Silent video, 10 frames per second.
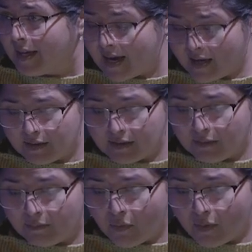And
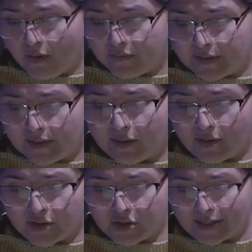more often than
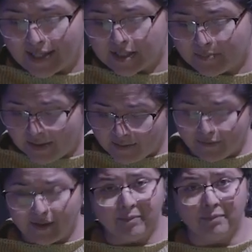not, she'll ask me if
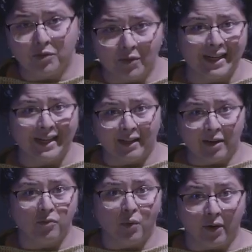I'm drinking
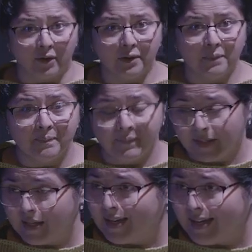enough water.
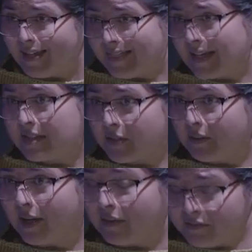And that's her
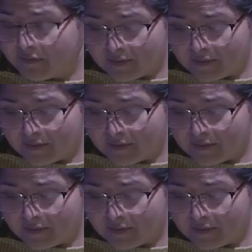love.